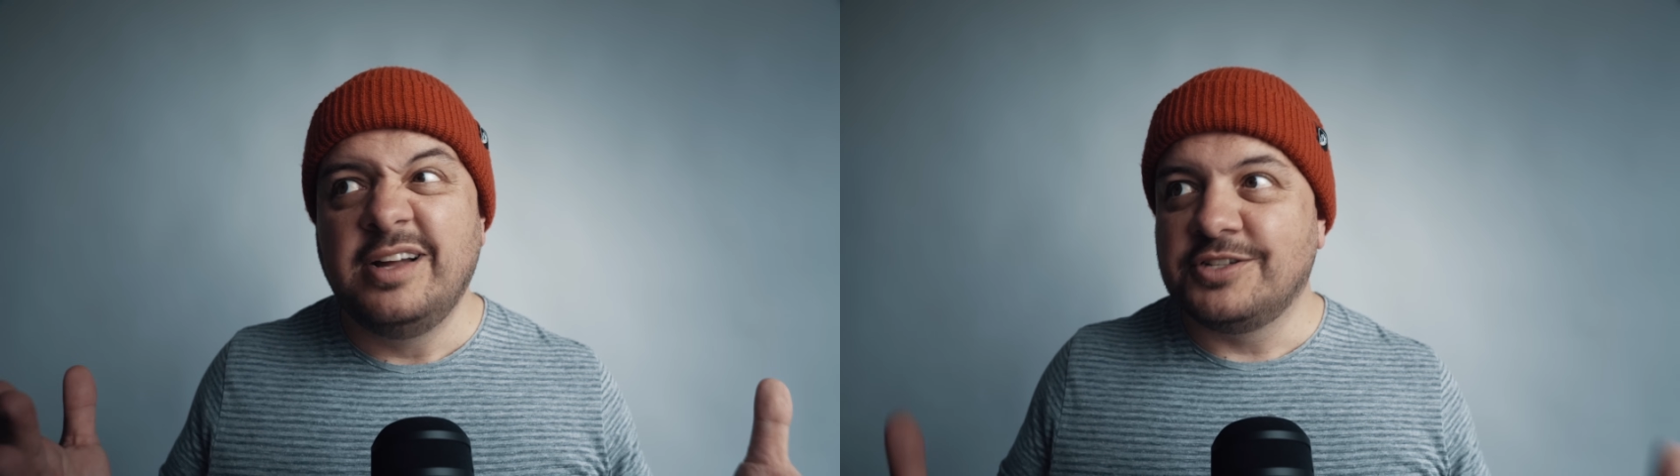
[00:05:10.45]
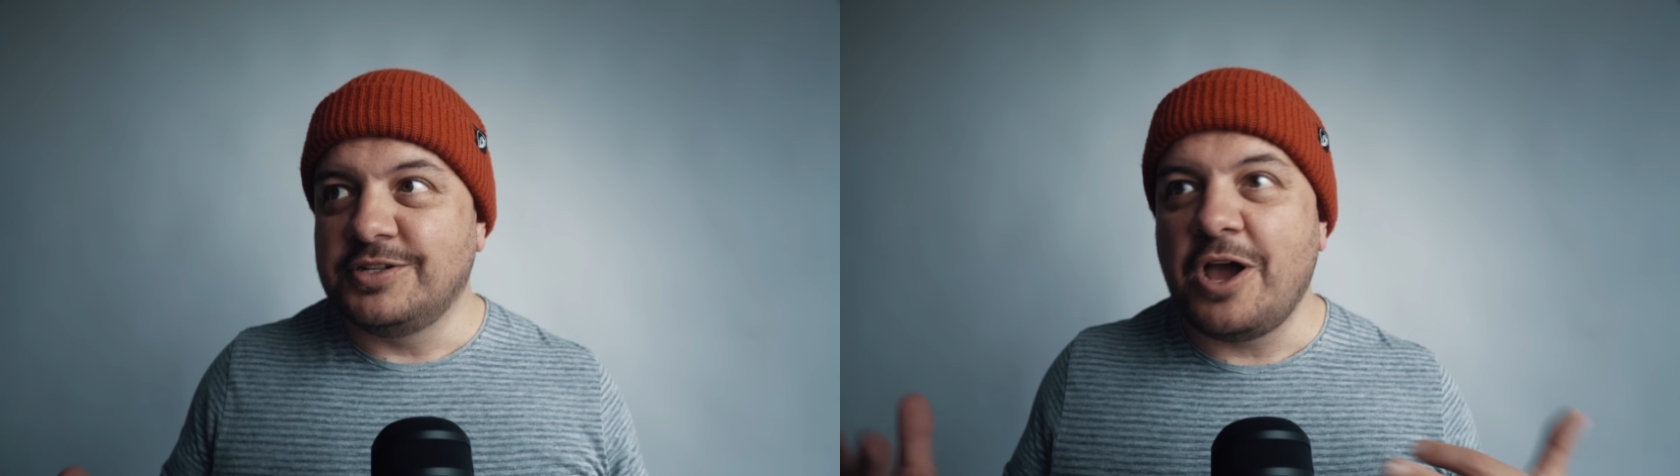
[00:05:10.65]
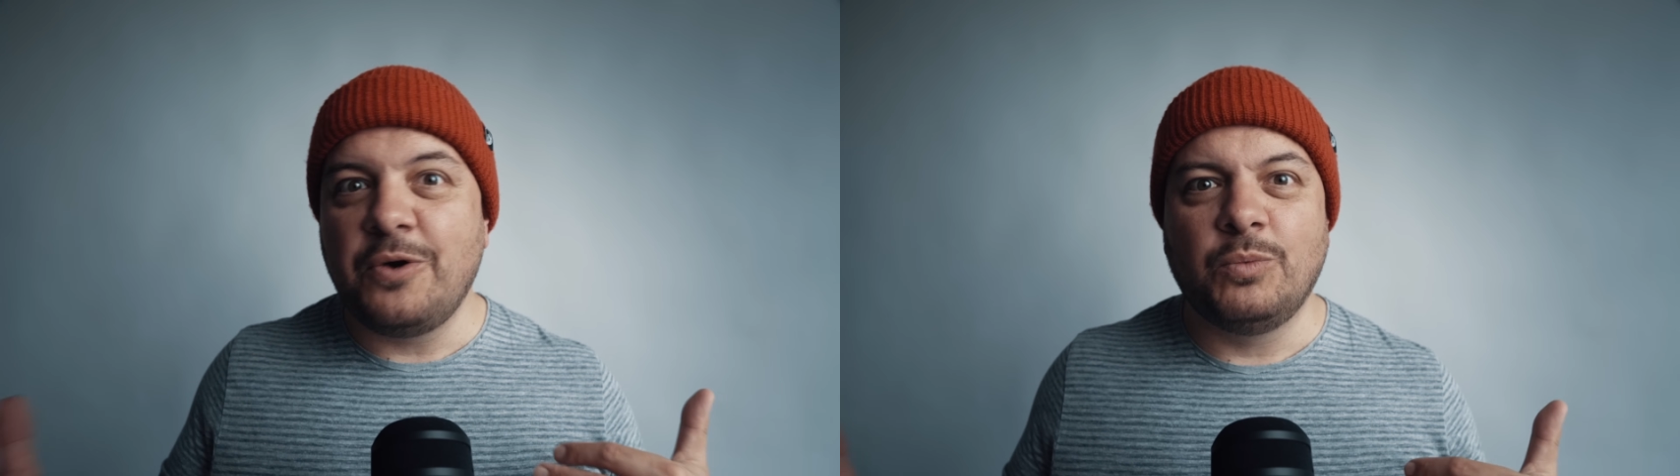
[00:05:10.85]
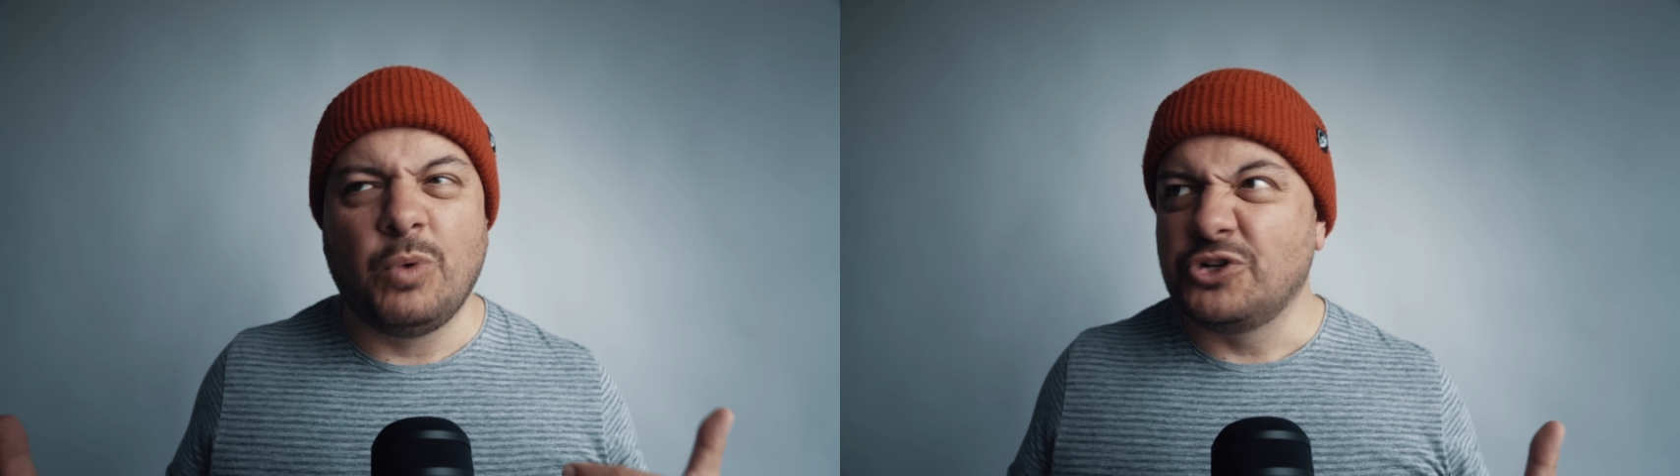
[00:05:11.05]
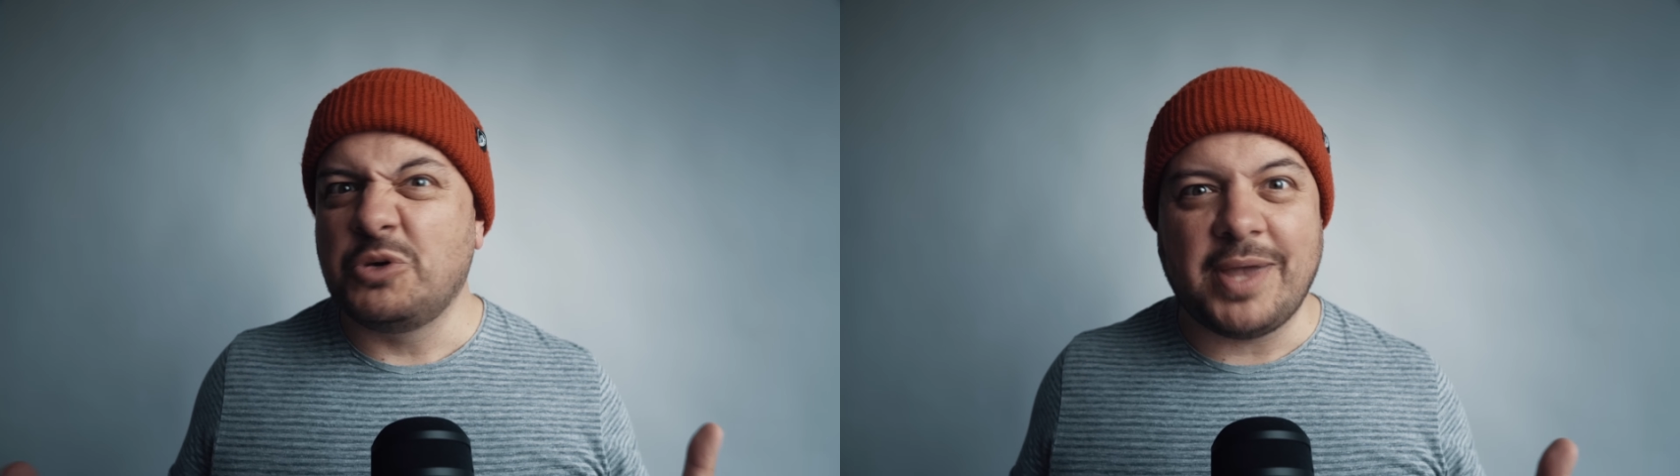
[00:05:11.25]
to know
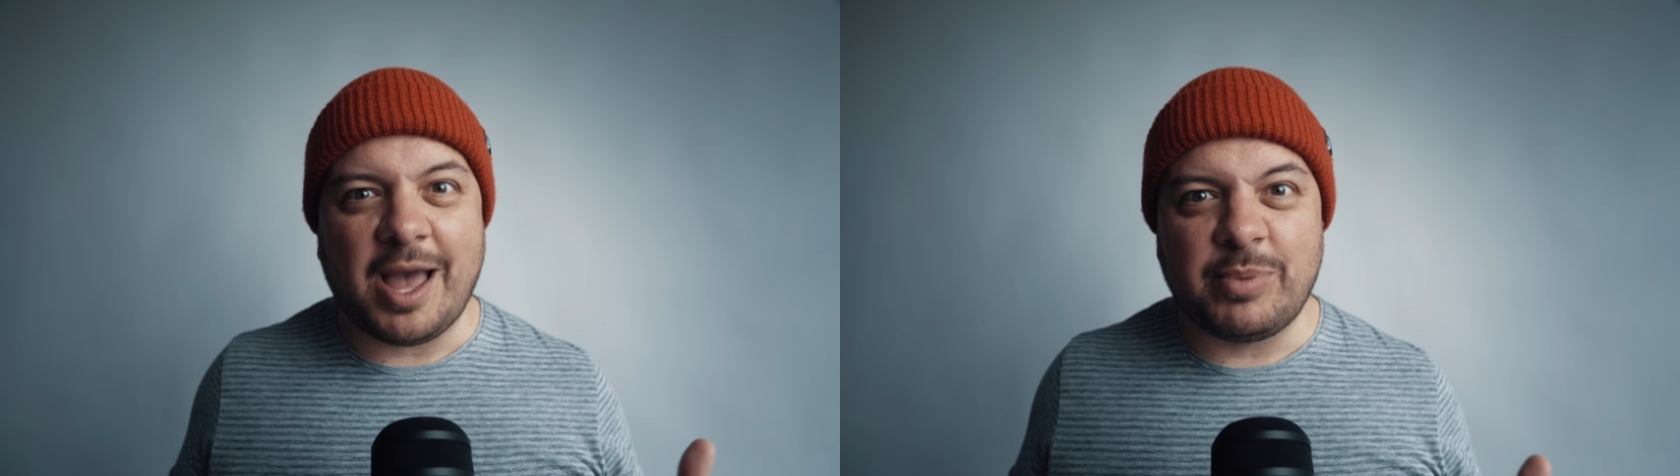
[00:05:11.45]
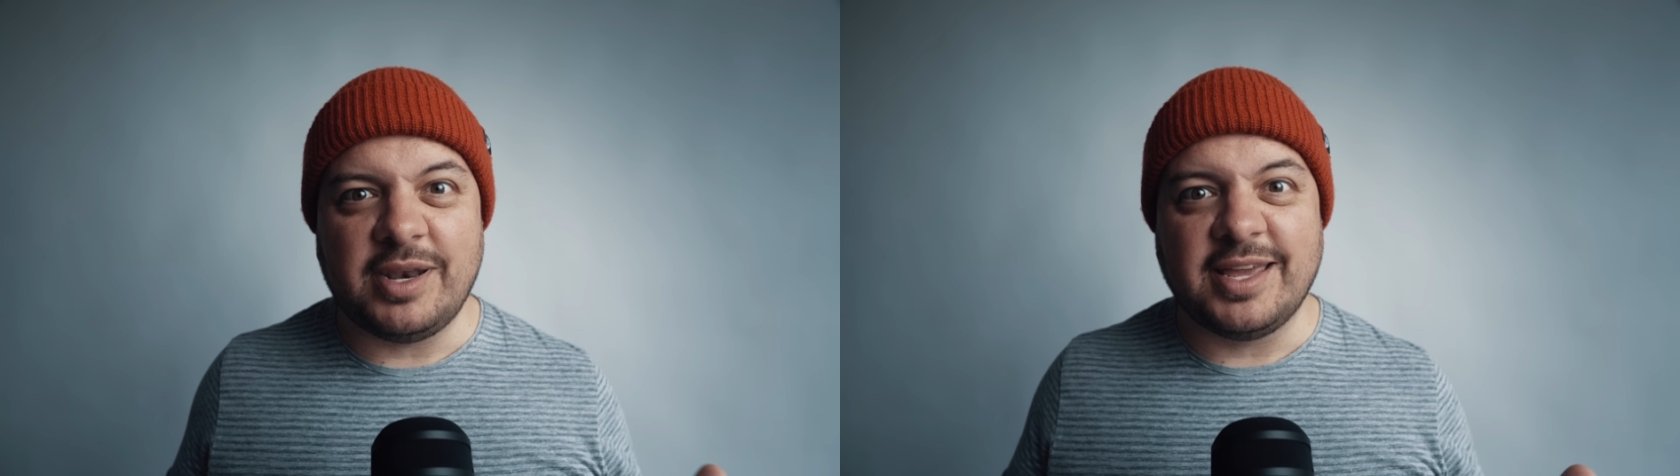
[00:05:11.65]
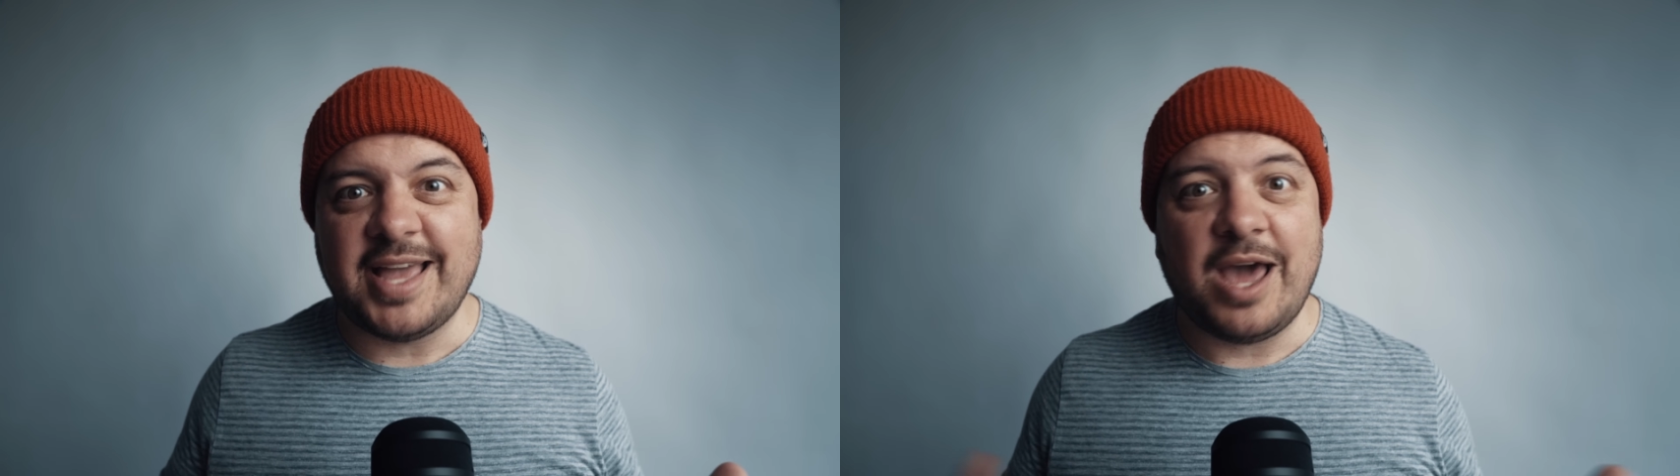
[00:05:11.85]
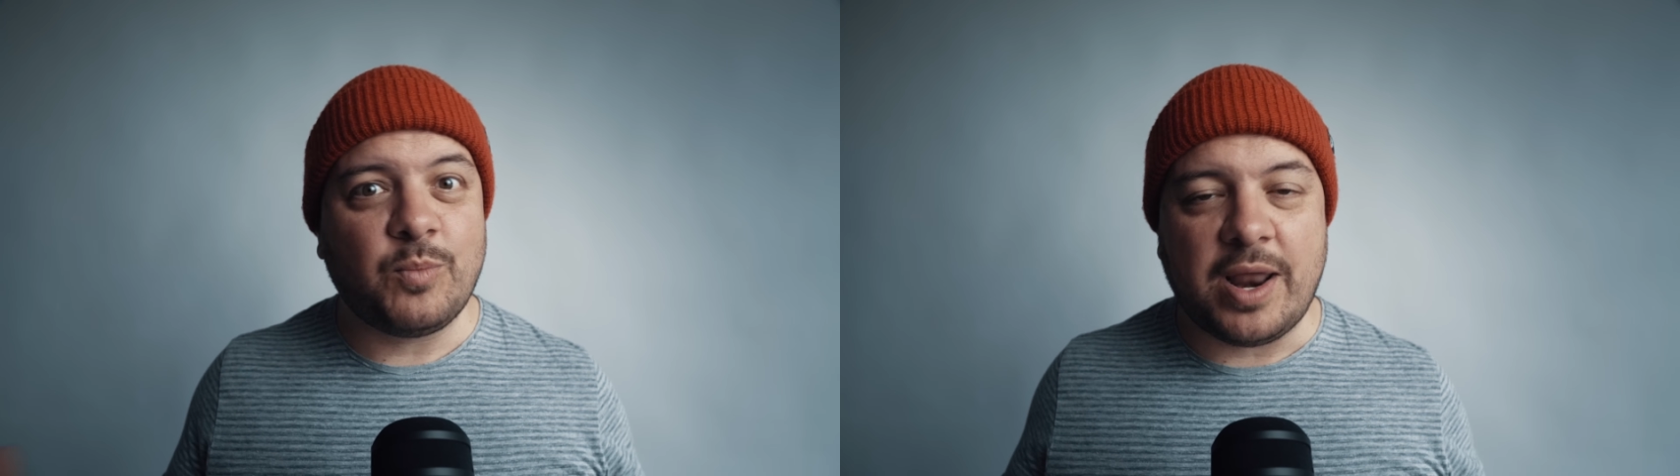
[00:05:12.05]
what should be happening and